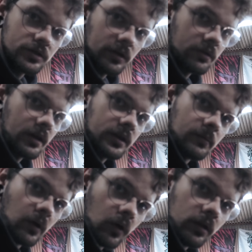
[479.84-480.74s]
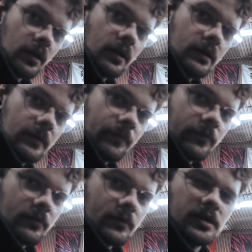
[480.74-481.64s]
drill a random hole,
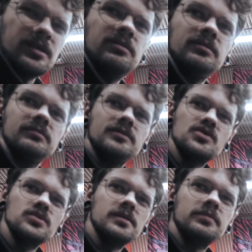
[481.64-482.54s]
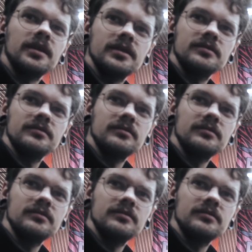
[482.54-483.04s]
actually even 2 zip ties.